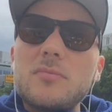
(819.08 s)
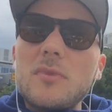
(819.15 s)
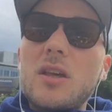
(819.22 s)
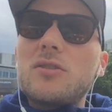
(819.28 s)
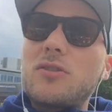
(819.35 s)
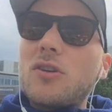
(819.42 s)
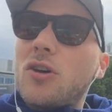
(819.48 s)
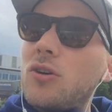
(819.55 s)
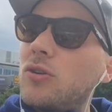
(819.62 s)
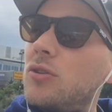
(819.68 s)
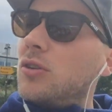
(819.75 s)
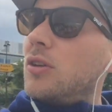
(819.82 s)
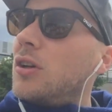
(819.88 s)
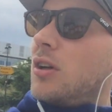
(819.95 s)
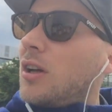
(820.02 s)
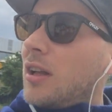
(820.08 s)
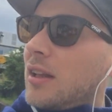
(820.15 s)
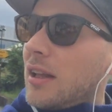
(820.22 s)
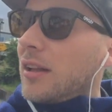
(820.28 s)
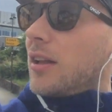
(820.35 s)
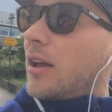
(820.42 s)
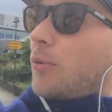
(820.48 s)
So
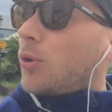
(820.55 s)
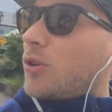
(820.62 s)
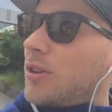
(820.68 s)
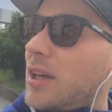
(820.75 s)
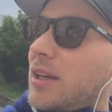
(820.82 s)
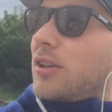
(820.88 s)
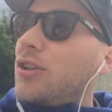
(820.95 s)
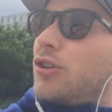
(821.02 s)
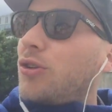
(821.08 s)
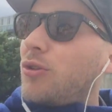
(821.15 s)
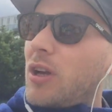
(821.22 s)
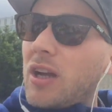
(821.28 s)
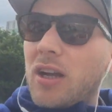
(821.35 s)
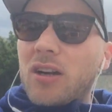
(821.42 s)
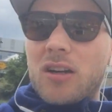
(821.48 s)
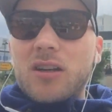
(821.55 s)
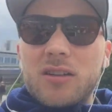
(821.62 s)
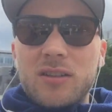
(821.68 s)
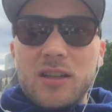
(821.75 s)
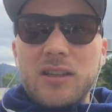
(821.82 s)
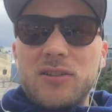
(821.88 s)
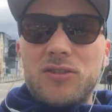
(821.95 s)
one thing to do here
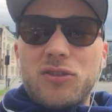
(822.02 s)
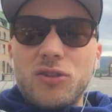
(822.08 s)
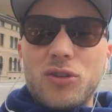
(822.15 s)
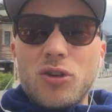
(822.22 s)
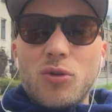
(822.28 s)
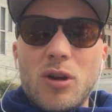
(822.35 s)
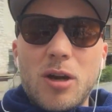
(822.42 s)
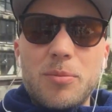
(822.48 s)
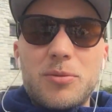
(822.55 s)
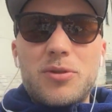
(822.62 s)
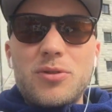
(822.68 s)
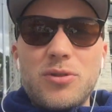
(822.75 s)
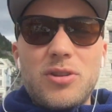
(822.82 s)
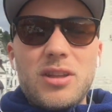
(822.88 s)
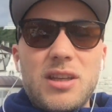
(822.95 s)
is to go up to